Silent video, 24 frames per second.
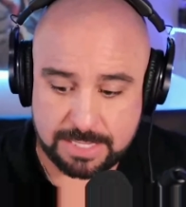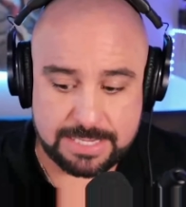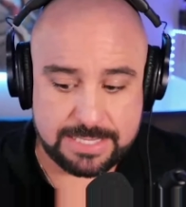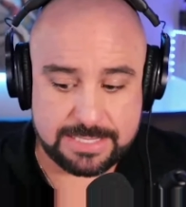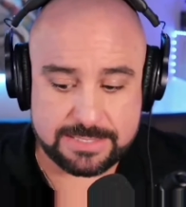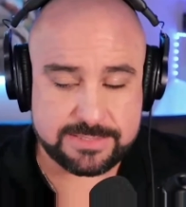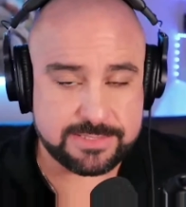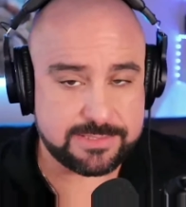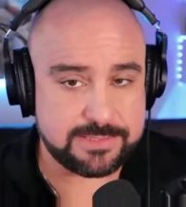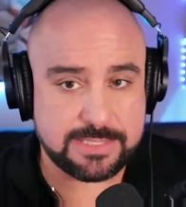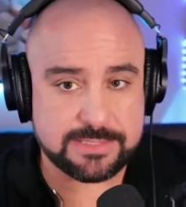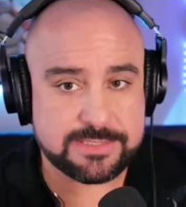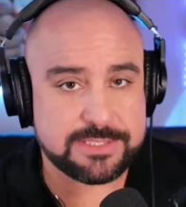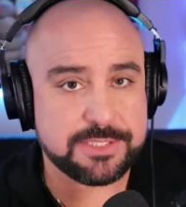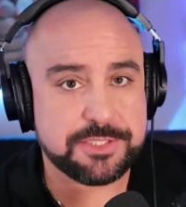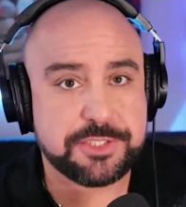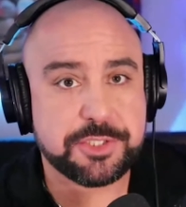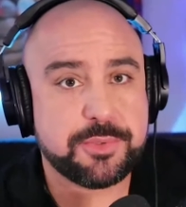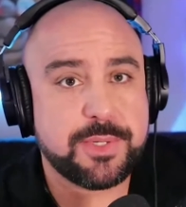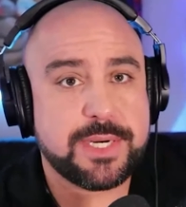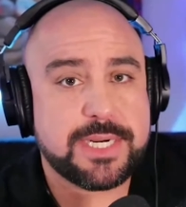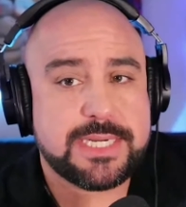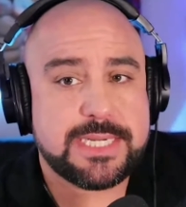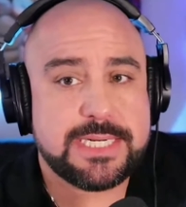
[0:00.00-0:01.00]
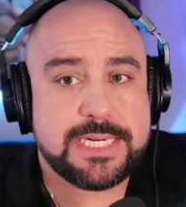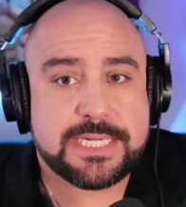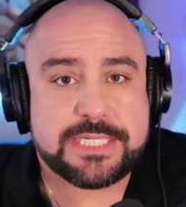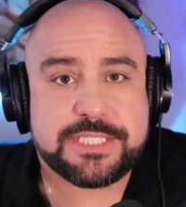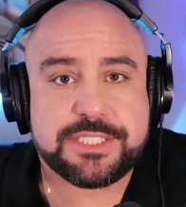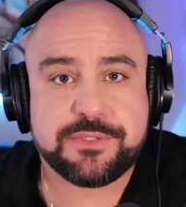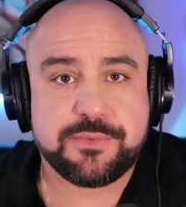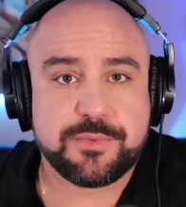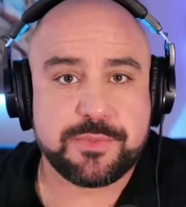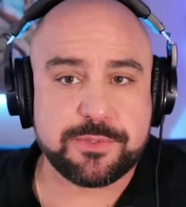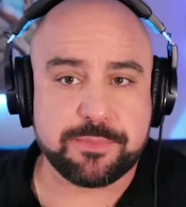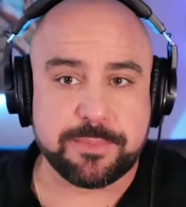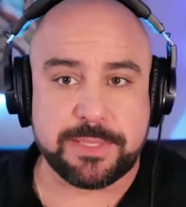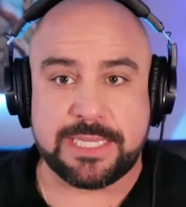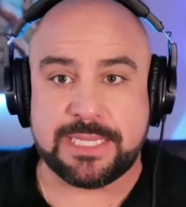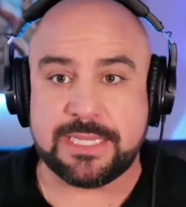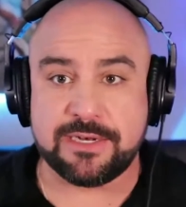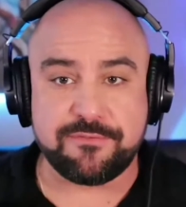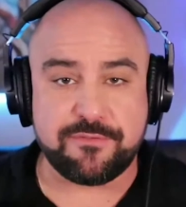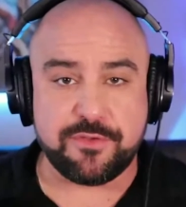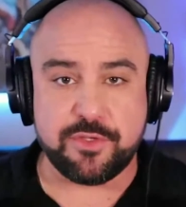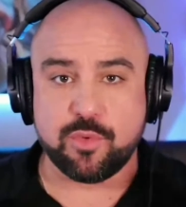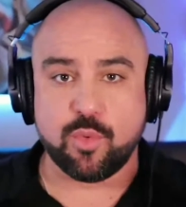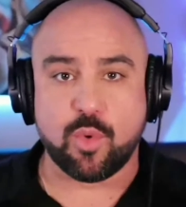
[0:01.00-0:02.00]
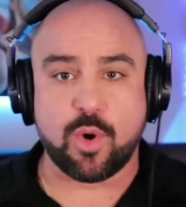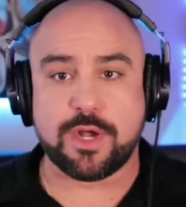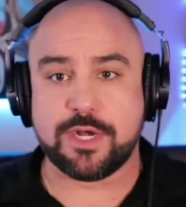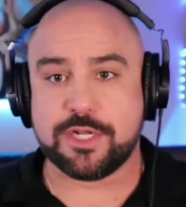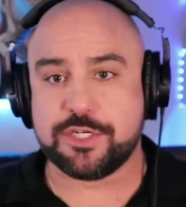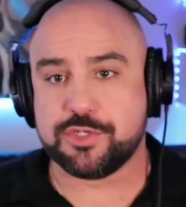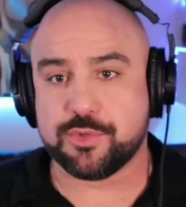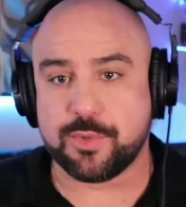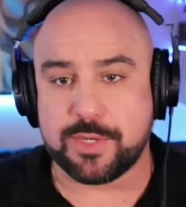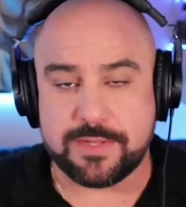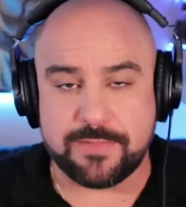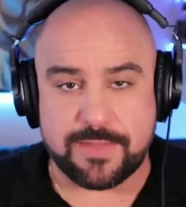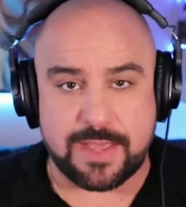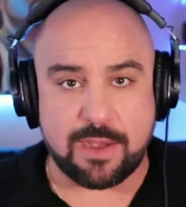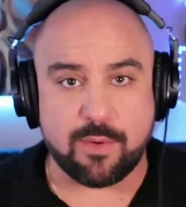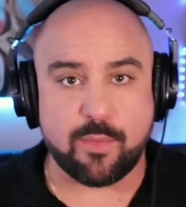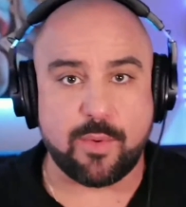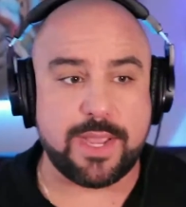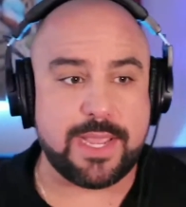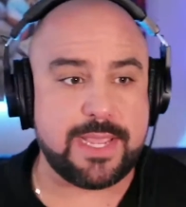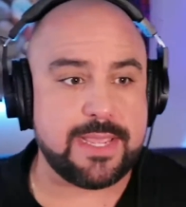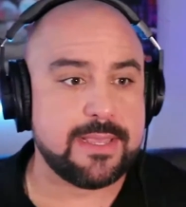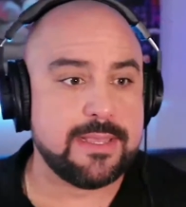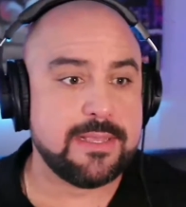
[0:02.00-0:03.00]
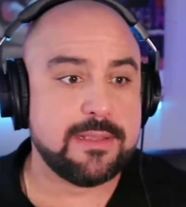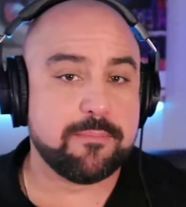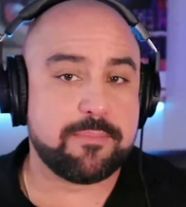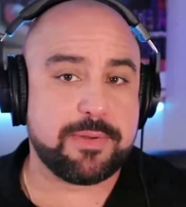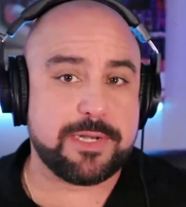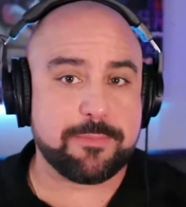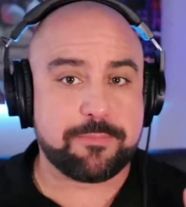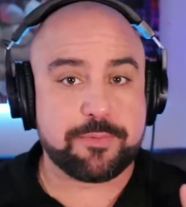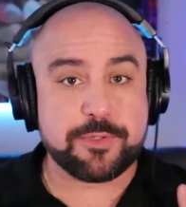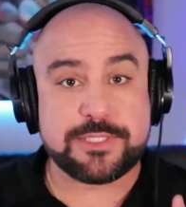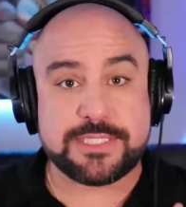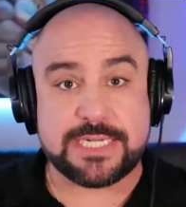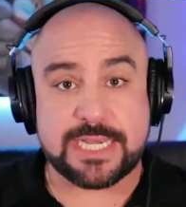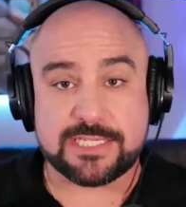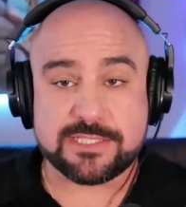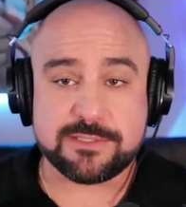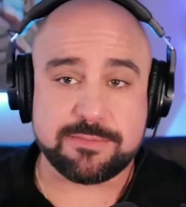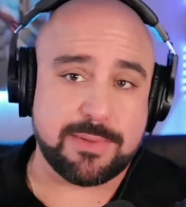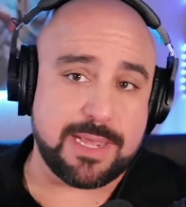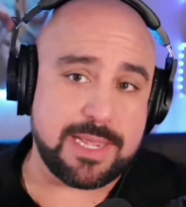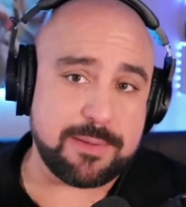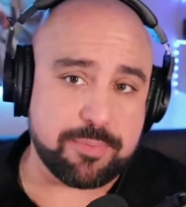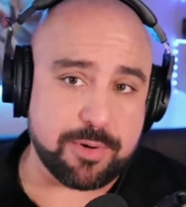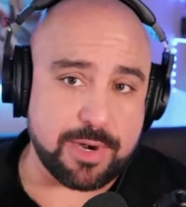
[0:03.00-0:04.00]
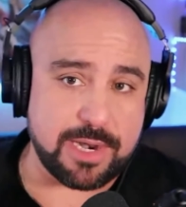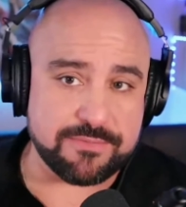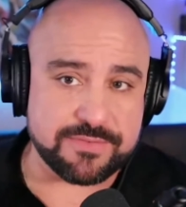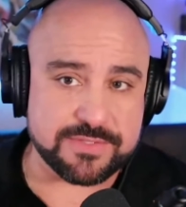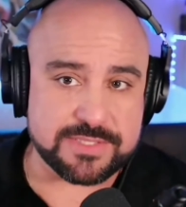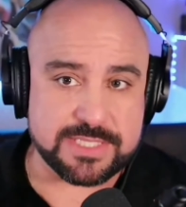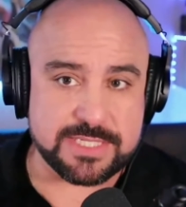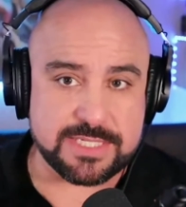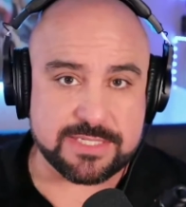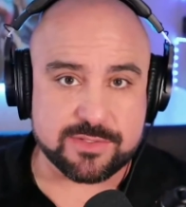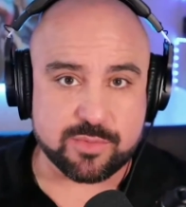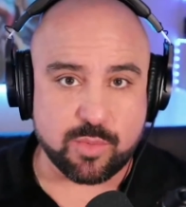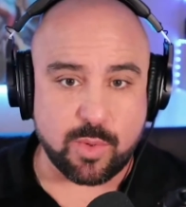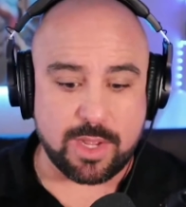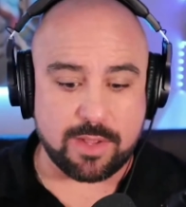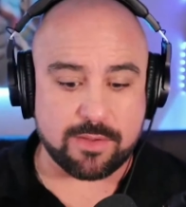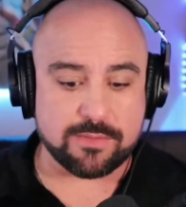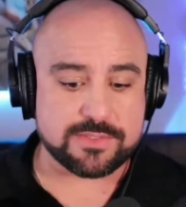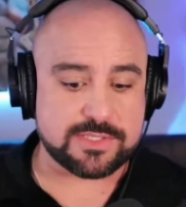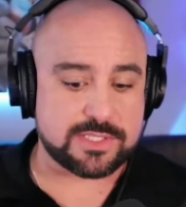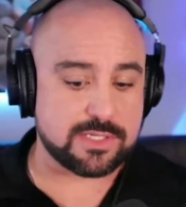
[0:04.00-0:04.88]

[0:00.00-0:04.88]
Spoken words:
And it's a direct connection with me. And if you want to join that way, but it protects my privacy as well.